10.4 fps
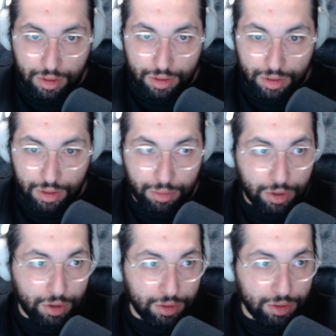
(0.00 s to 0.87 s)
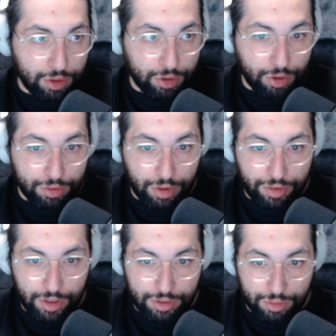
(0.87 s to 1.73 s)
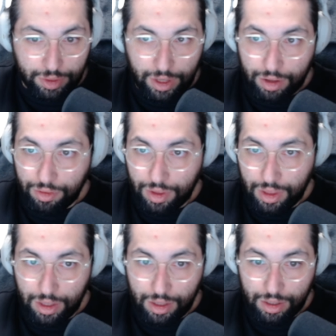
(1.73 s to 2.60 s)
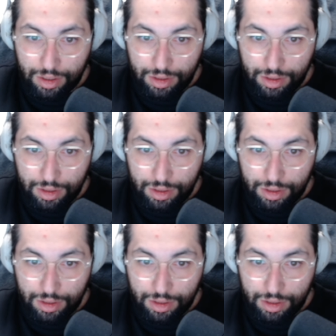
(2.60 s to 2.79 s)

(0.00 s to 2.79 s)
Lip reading: and here we go. Localhost 5000. We have the